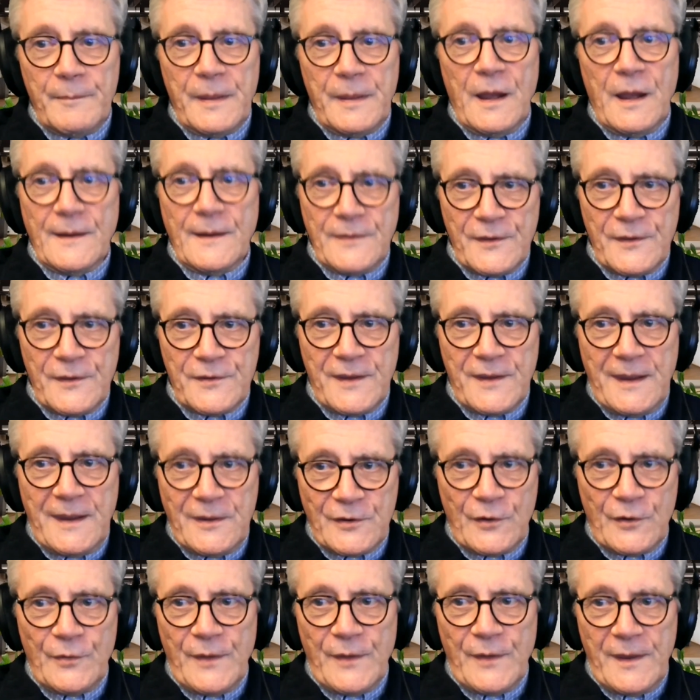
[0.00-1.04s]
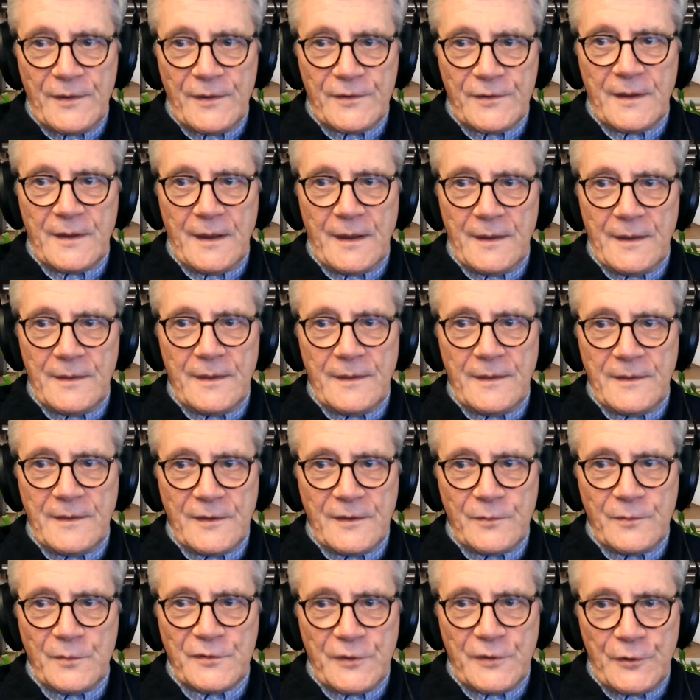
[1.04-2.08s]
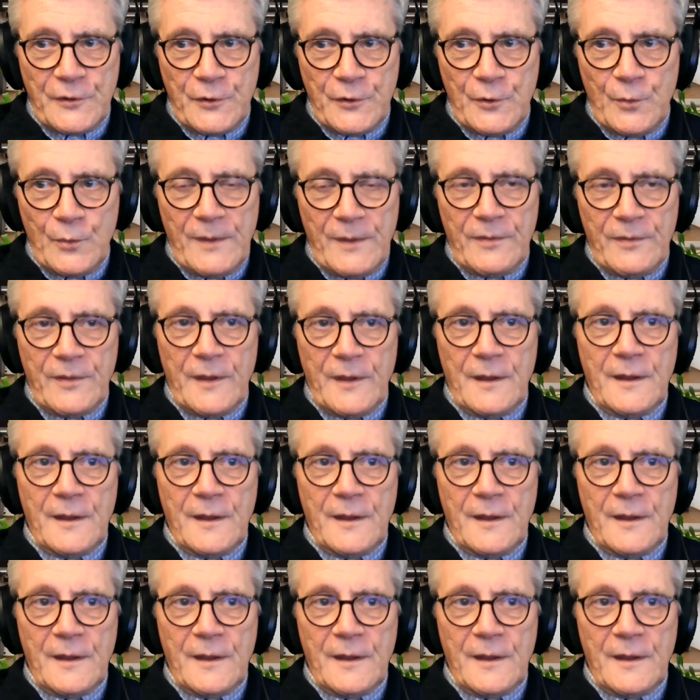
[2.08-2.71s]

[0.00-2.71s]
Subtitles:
behind the scenes on this, that this was to do with